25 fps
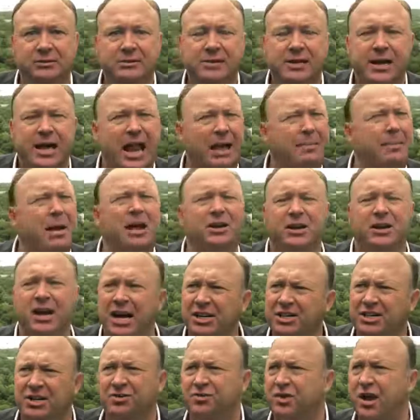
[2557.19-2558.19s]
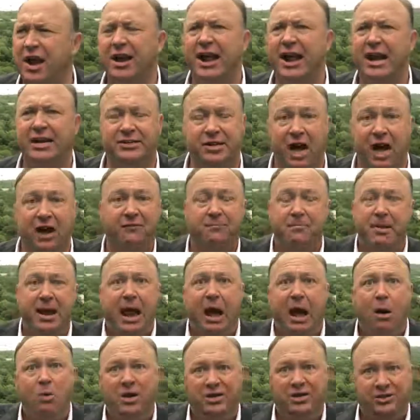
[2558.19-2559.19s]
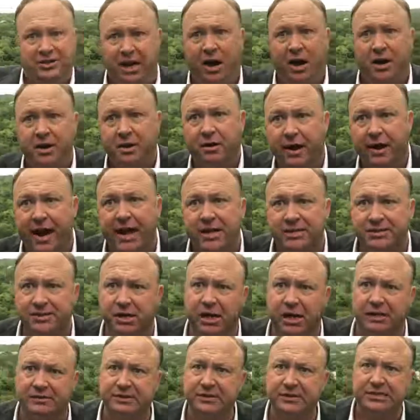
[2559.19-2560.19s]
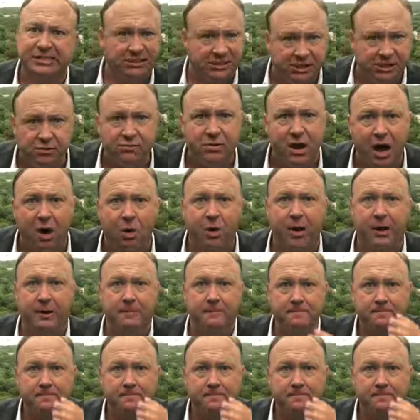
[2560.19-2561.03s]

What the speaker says: And I'm not cussing, trying to act tough, man. I want to tear your heads off. And you know it.